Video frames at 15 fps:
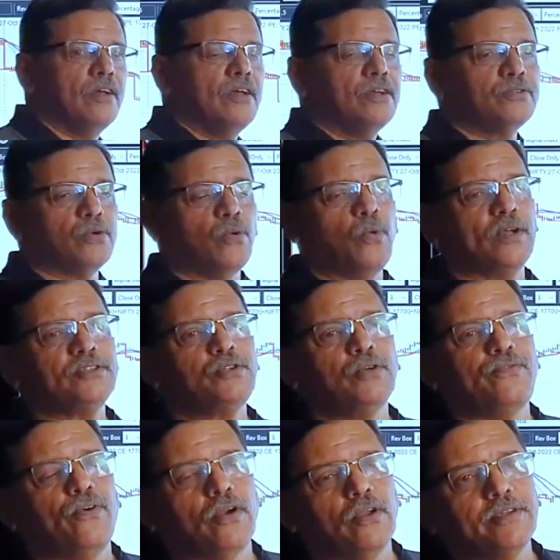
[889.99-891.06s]
So once you
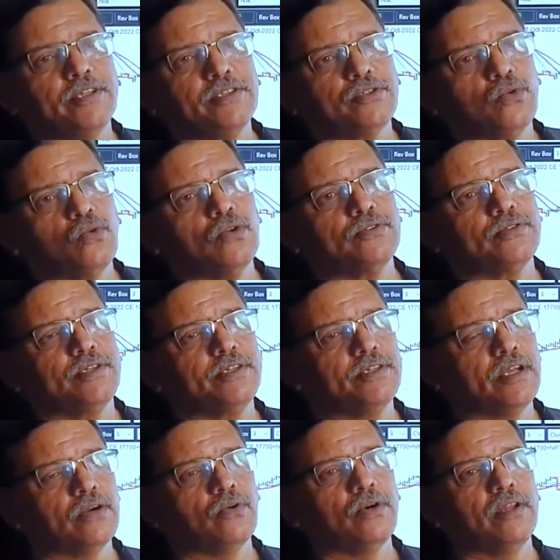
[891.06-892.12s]
follow these rules, these
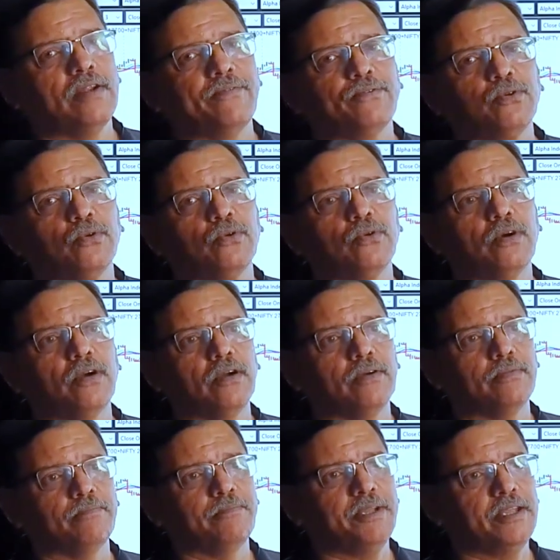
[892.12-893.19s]
are good enough
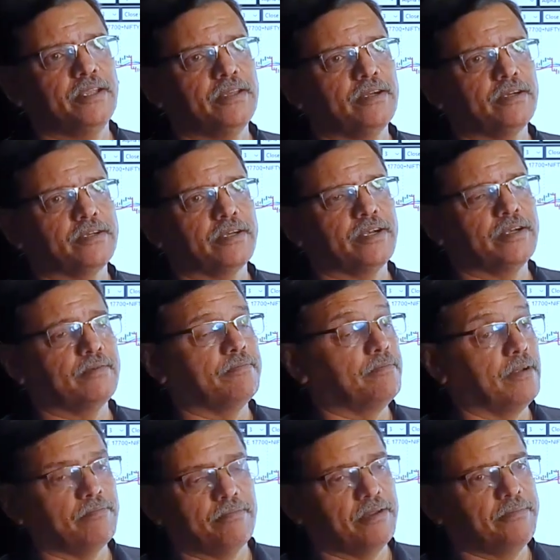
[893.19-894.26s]
to be in a
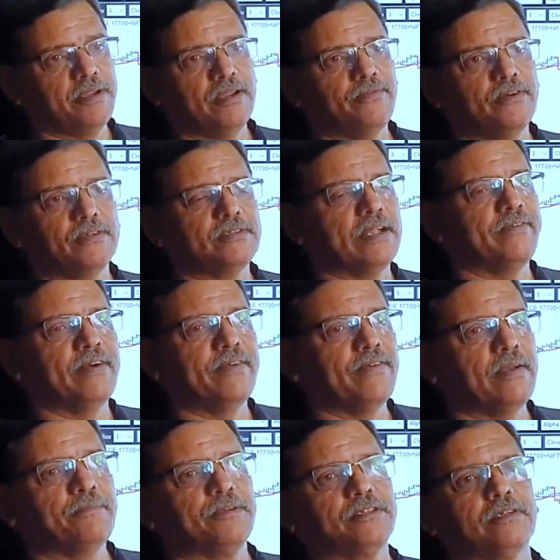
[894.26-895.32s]
trade maybe even
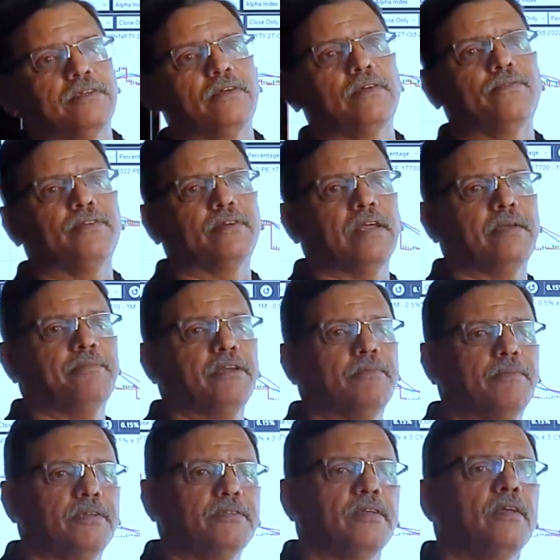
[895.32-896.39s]
75% of the time in a
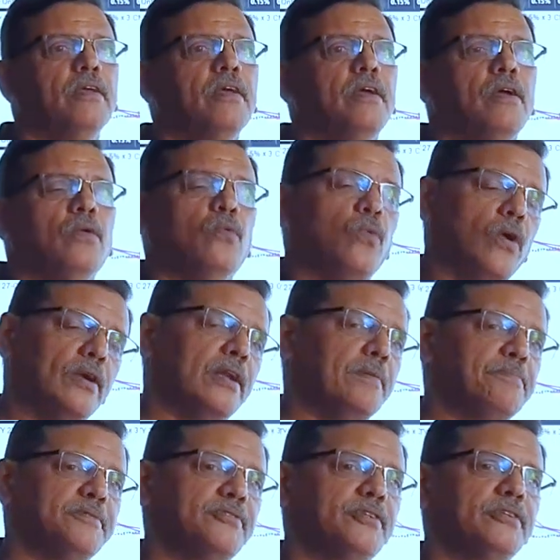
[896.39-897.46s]
month. What
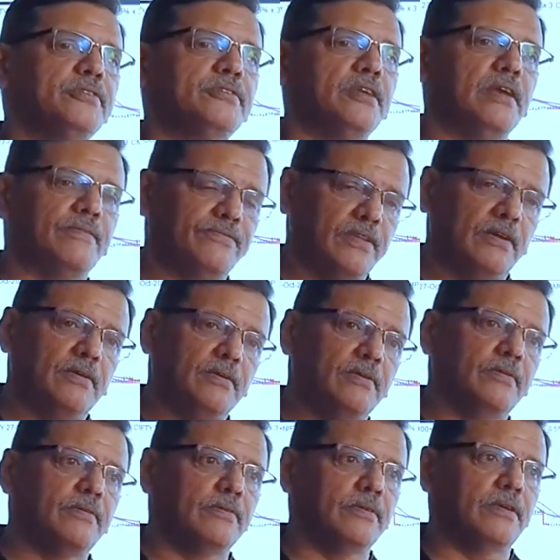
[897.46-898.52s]
happens is,
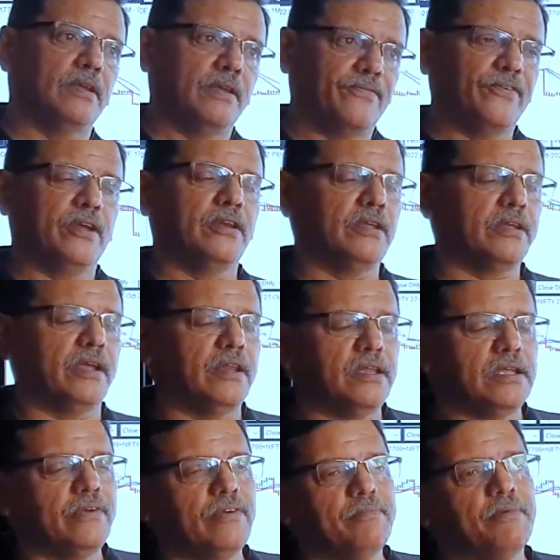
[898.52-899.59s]
if in any
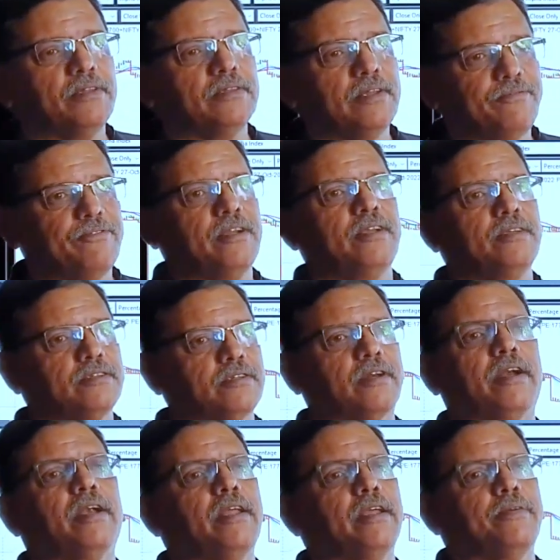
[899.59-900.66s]
given month Nifty is
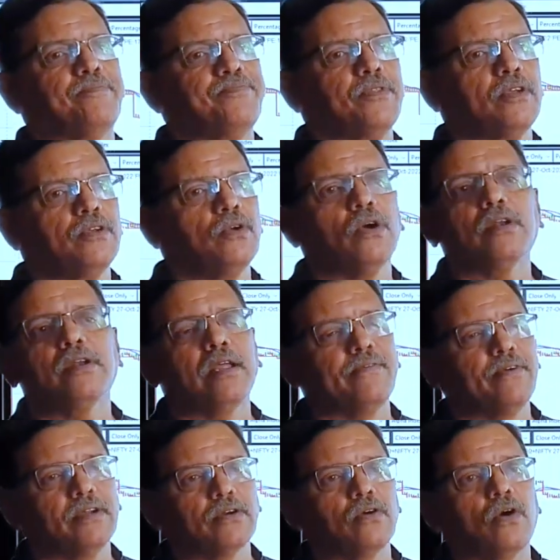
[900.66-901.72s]
trending, you are
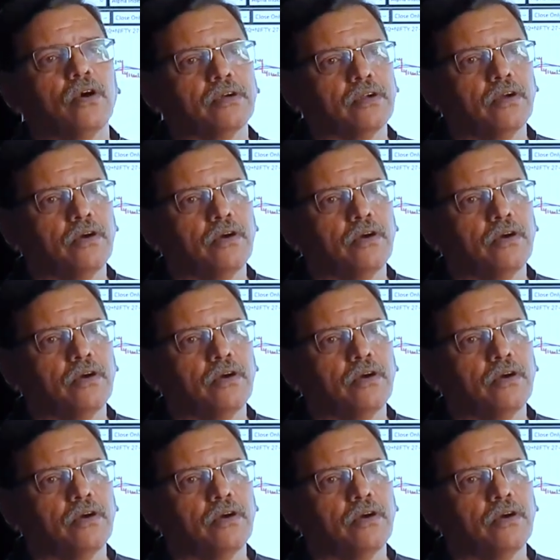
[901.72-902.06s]
never caught